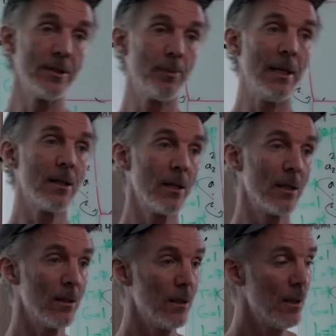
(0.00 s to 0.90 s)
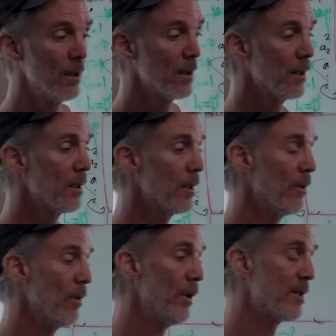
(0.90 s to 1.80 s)
speaking,
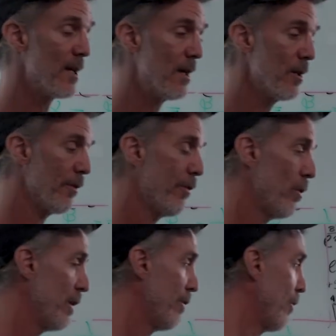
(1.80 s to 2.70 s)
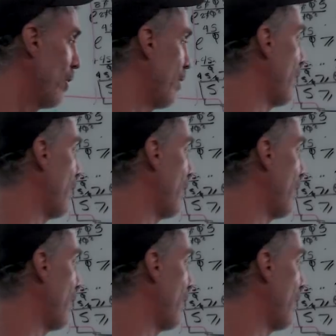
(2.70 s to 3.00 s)
with 10 to the 44